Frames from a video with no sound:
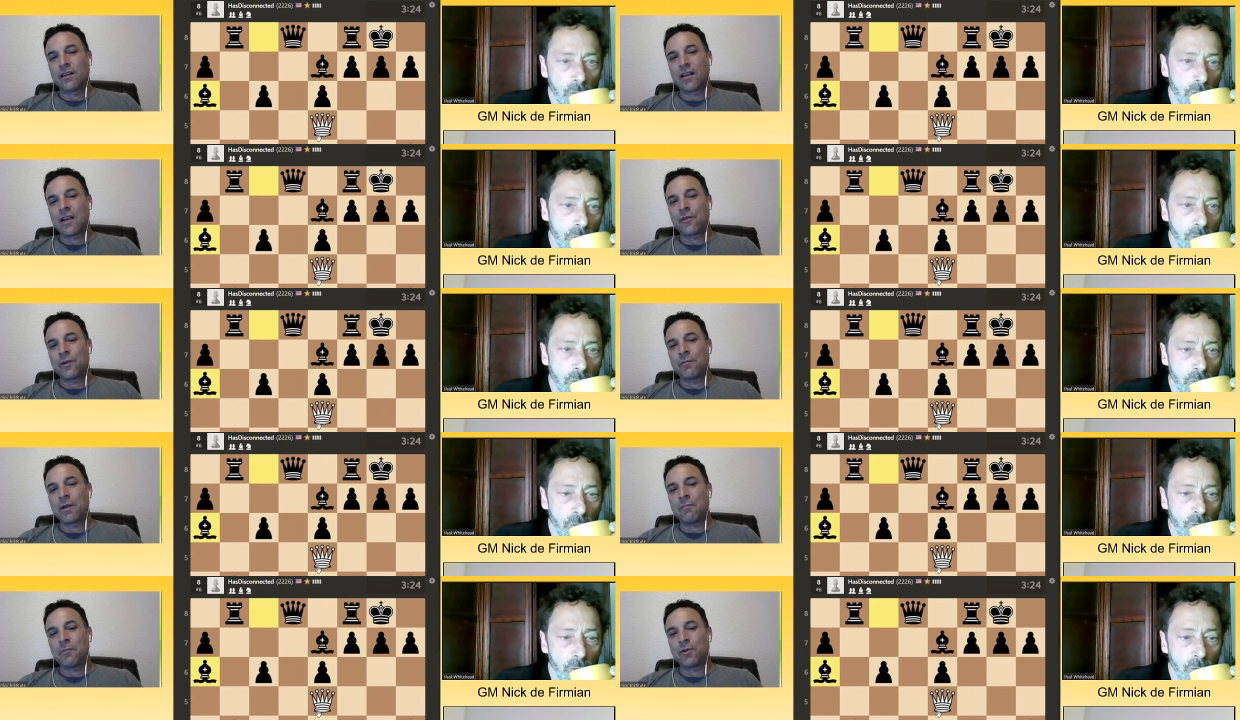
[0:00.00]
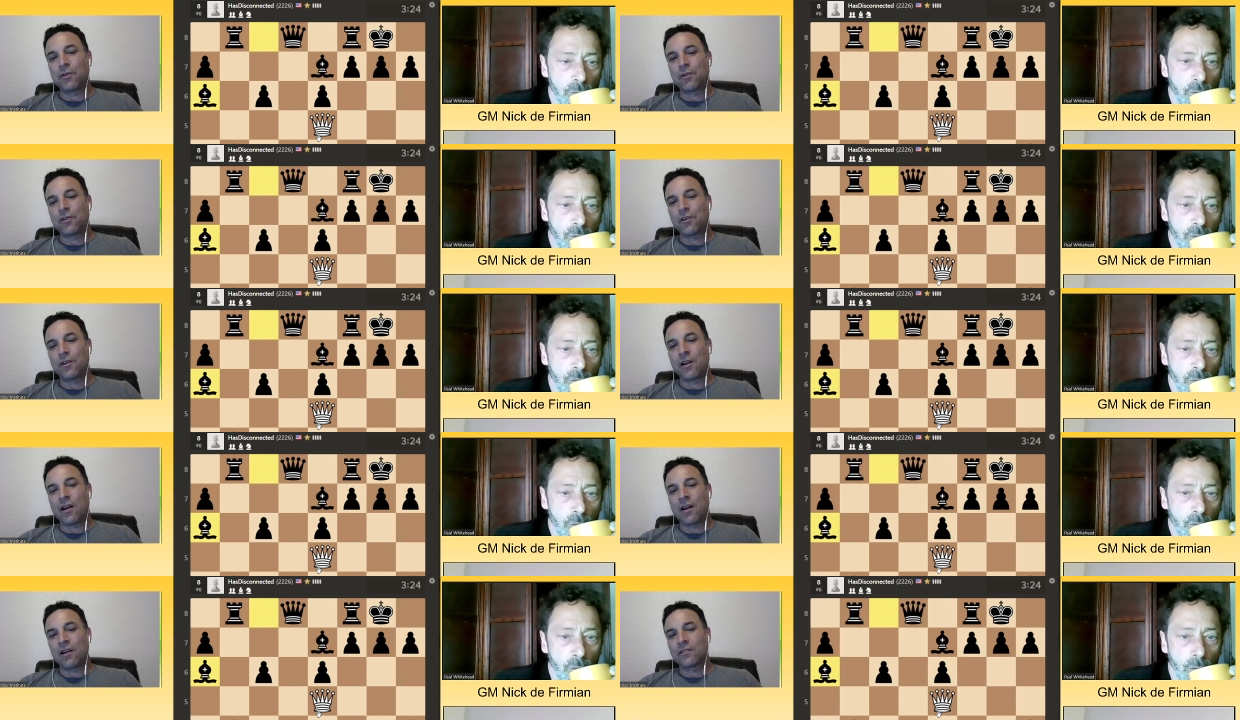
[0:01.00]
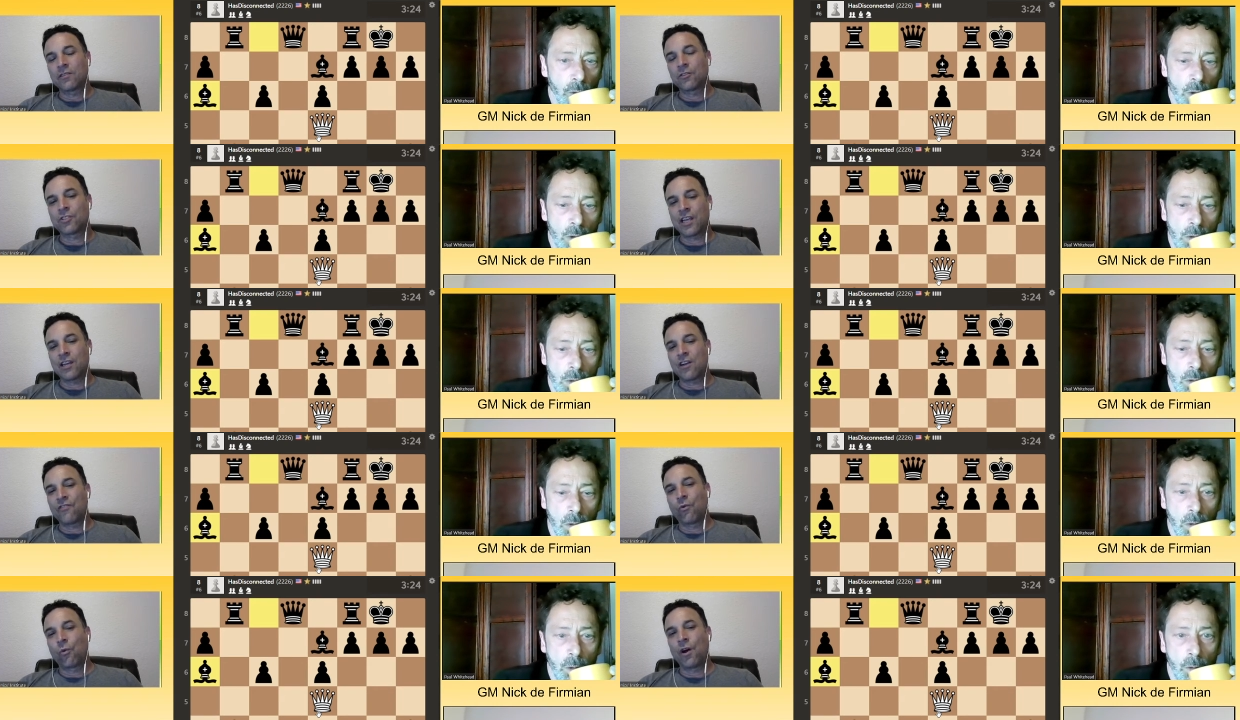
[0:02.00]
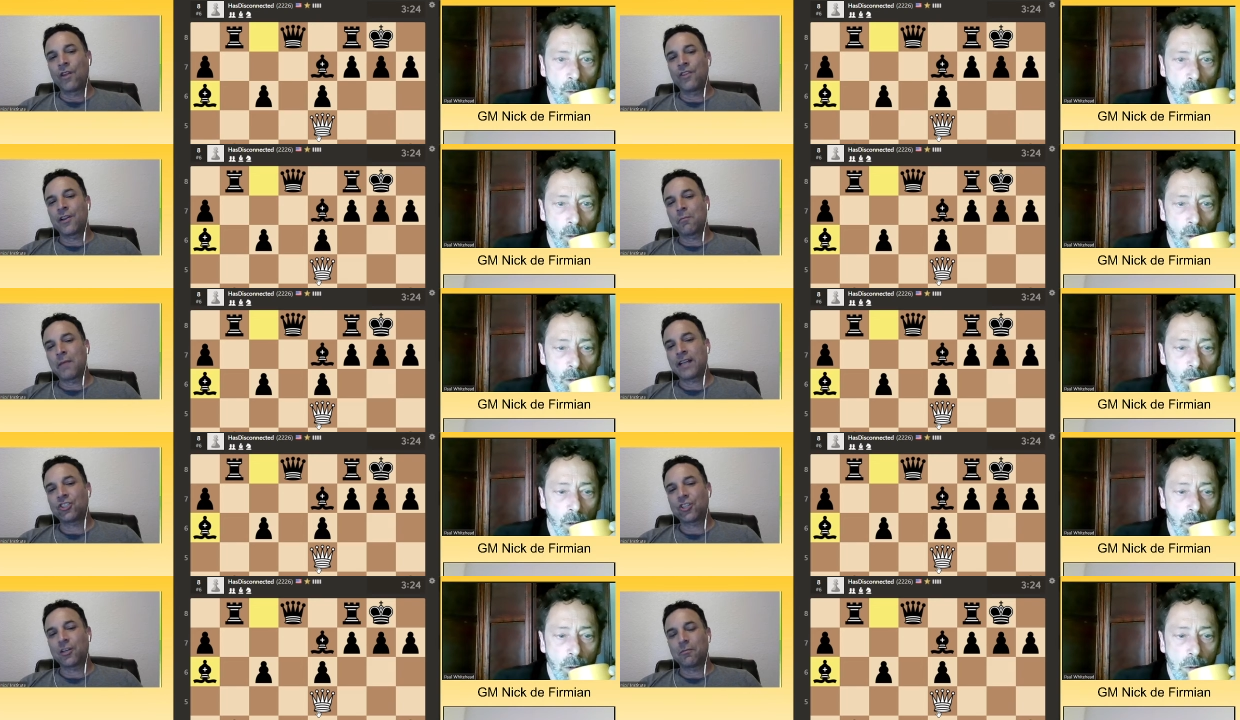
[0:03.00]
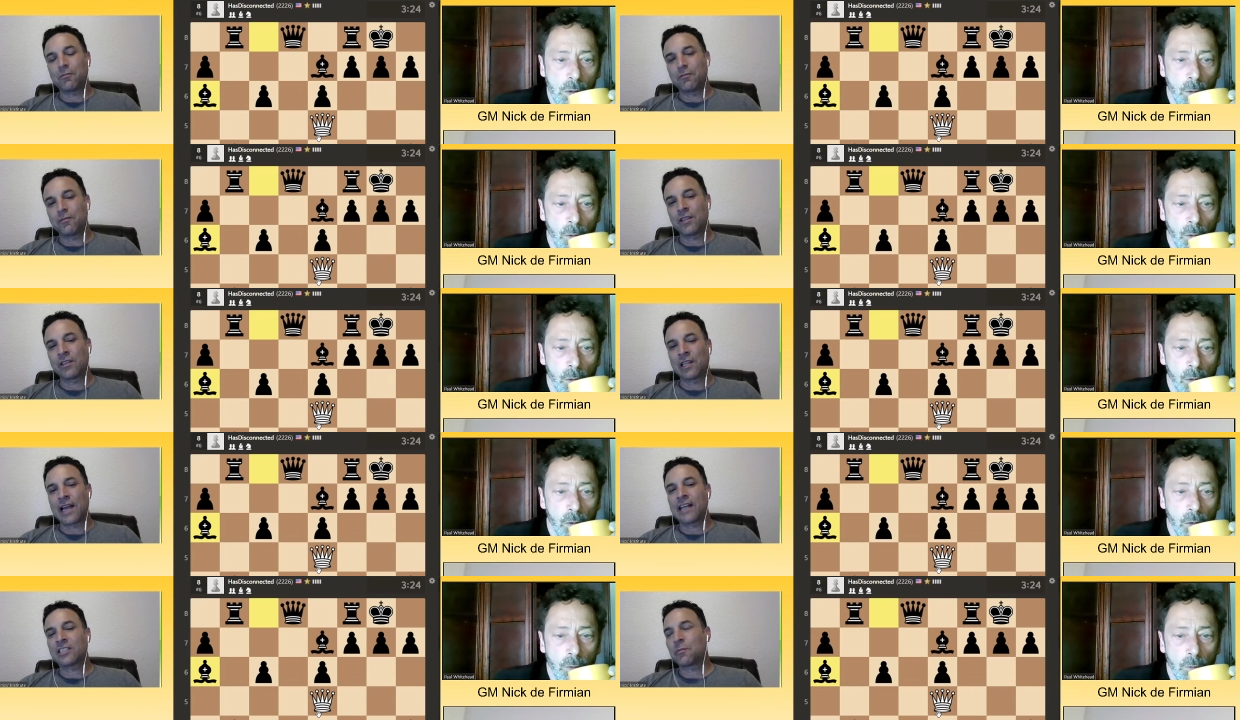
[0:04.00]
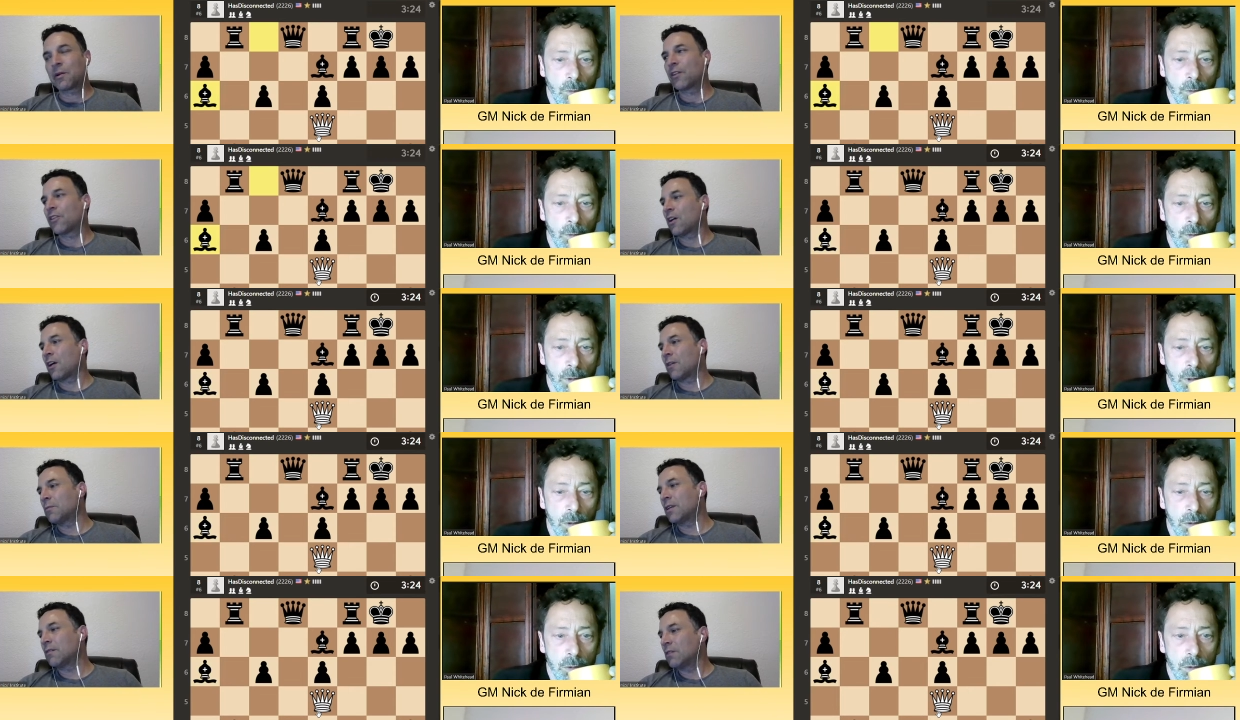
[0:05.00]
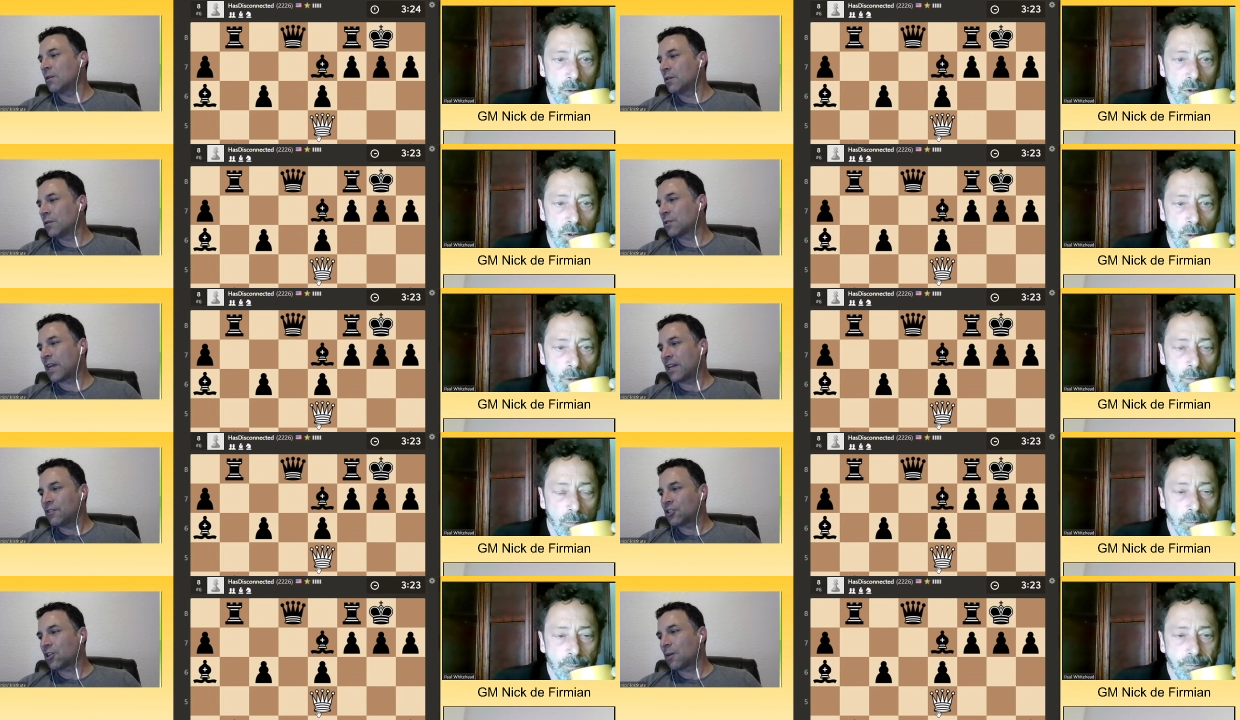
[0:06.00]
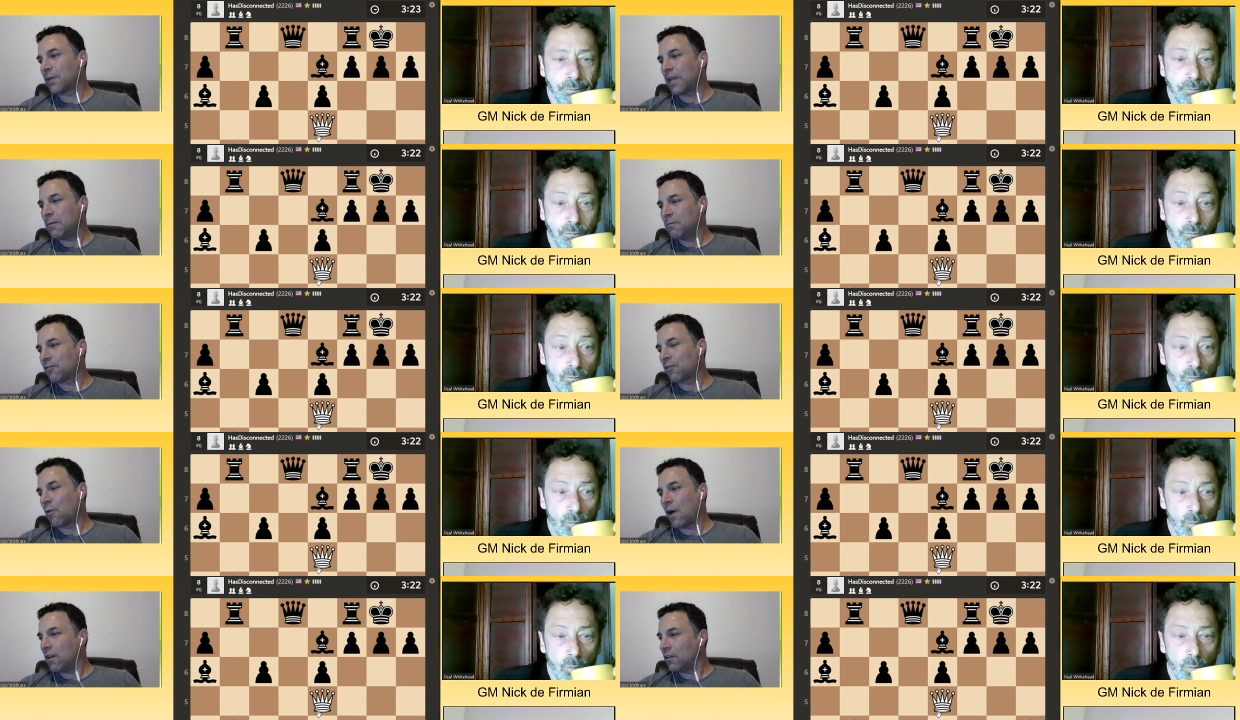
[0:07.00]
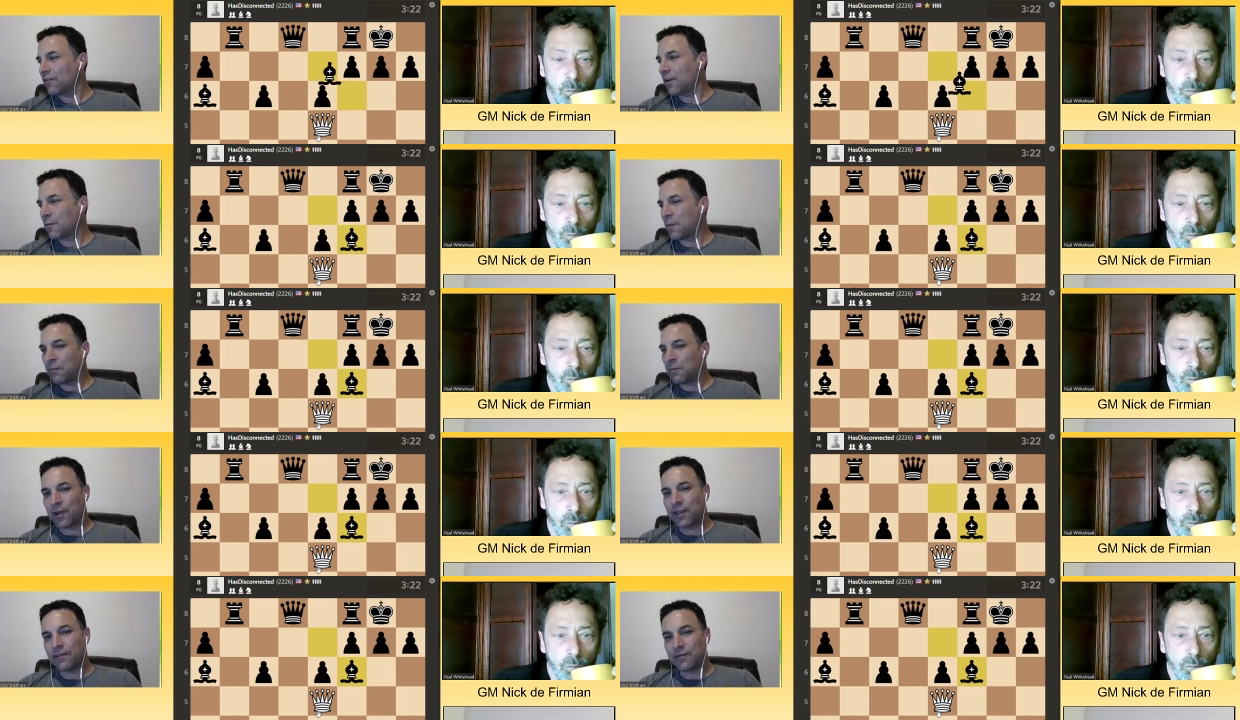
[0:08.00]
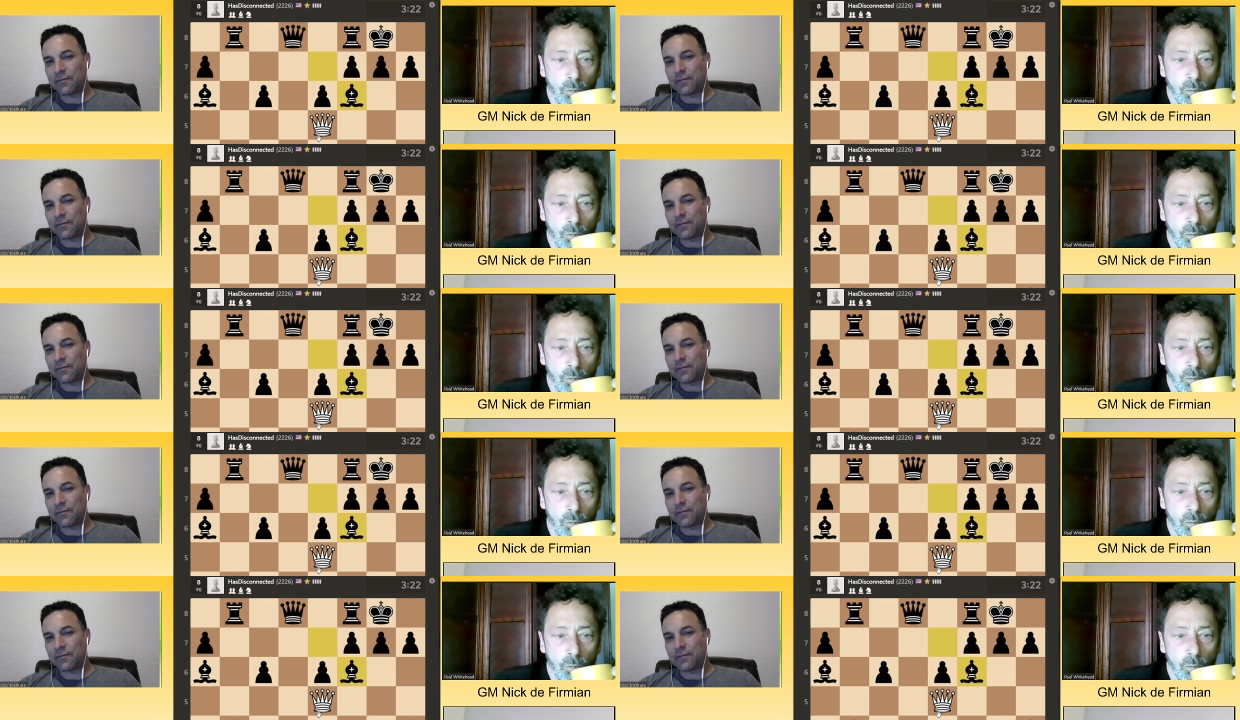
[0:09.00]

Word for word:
Speaker 1: I remember uh, Guseinov won their matchup in the last marathon, but it, it, was kind of a sharp game for a while, if I remember right.